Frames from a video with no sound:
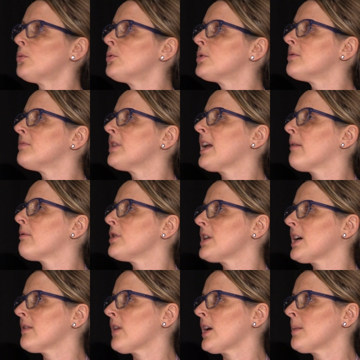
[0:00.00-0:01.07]
ordinary
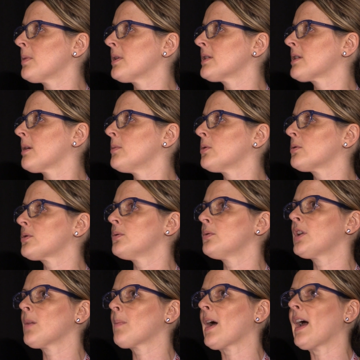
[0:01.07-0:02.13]
everyday vapers, I'm not
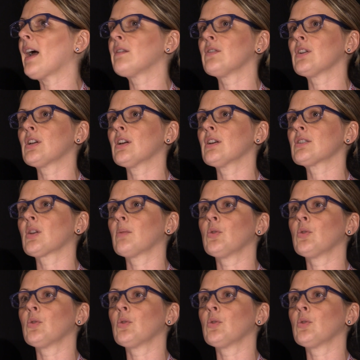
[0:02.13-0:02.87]
talking about advocates,